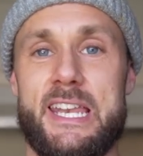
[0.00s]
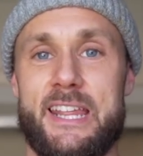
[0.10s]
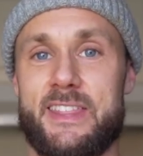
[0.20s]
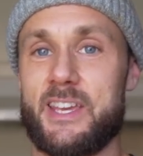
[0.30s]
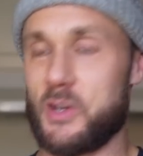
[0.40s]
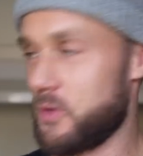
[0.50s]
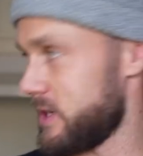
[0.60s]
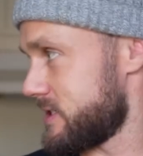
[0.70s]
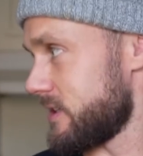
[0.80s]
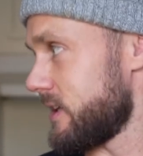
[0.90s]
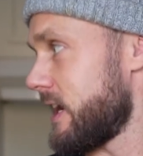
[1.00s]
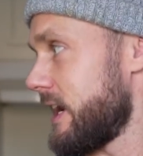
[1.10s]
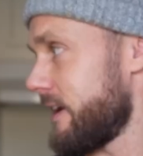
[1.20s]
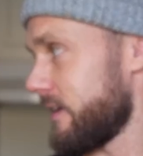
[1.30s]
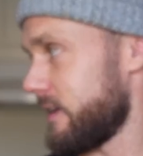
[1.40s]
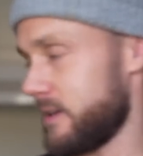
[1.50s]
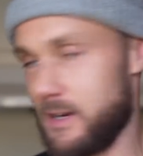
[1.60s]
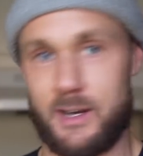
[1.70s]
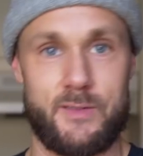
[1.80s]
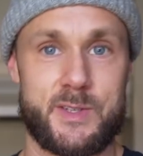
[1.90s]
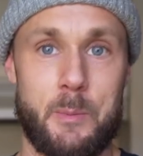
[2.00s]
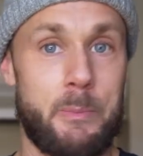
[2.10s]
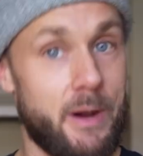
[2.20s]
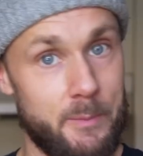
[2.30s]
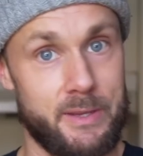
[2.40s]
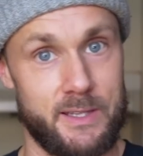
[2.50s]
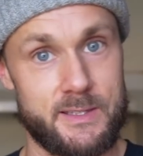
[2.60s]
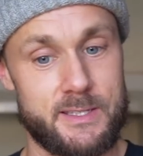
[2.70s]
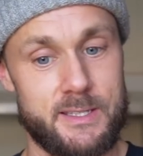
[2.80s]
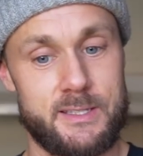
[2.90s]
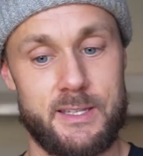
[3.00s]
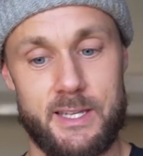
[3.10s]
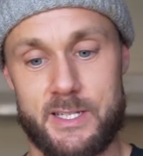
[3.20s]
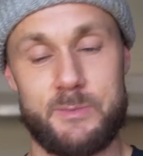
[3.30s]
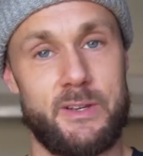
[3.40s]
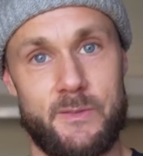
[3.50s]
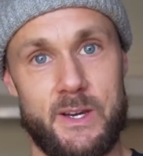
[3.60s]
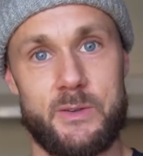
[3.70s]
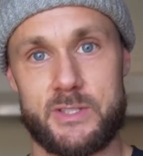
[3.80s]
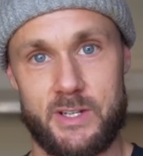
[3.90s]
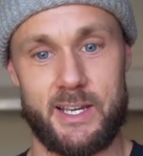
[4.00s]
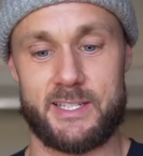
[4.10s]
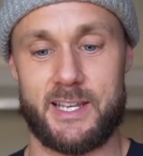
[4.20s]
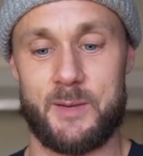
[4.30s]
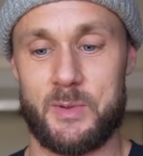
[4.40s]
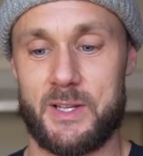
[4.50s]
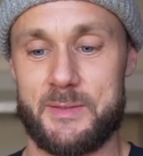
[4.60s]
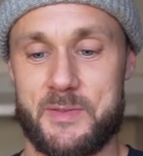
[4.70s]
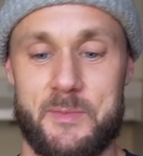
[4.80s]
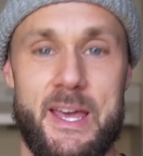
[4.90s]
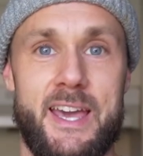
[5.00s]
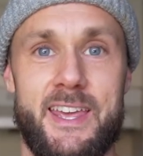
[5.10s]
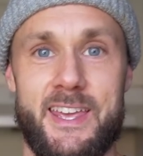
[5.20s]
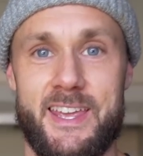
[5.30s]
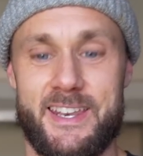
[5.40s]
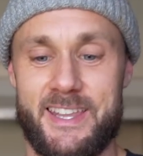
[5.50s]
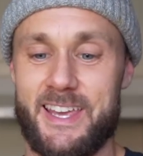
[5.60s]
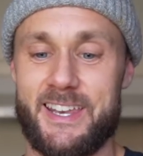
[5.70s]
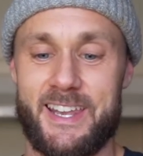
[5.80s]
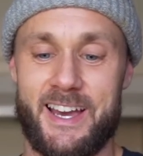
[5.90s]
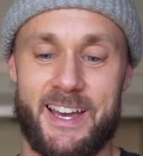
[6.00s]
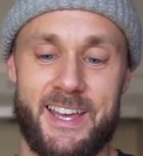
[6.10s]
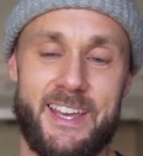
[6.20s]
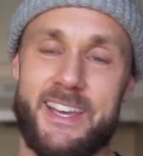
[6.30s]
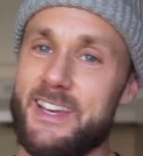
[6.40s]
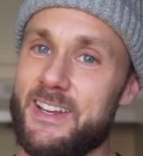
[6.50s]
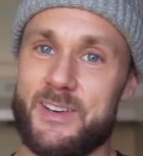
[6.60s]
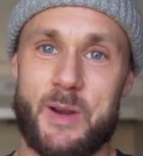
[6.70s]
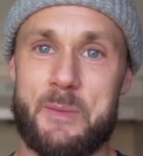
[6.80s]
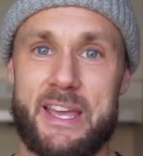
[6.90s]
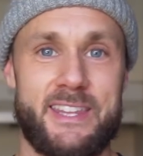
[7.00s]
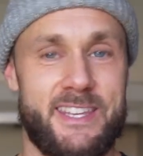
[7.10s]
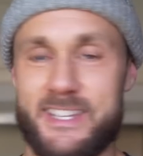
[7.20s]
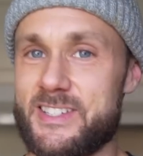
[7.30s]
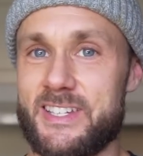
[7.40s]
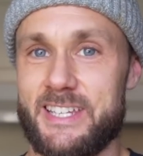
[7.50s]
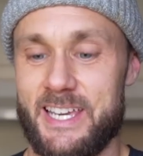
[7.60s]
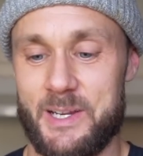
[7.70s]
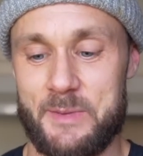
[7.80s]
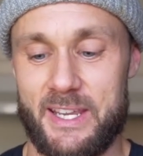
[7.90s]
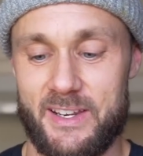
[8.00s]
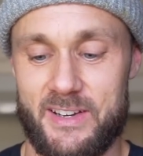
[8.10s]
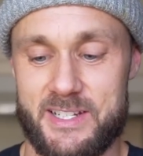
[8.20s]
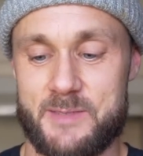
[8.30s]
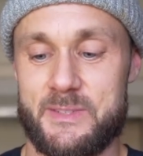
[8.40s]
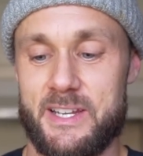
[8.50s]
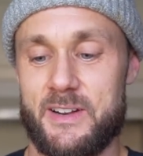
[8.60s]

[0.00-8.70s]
And I think Crystal and I are gonna carve some pumpkins. So that should be fun. I'll show you guys a couple clips from that. And then right back in the kitchen, and I'll make an awesome dinner.